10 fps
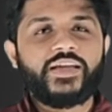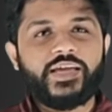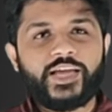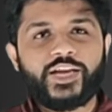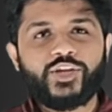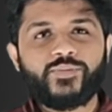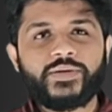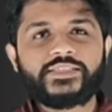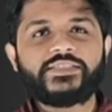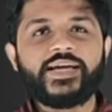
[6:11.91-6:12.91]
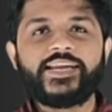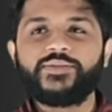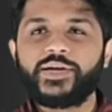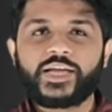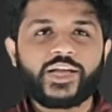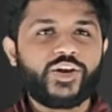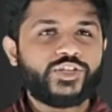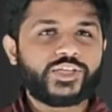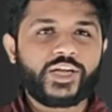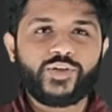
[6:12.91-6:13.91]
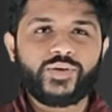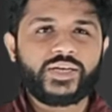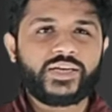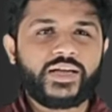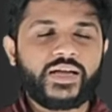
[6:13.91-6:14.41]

ALU means the arithmetic and logical unit.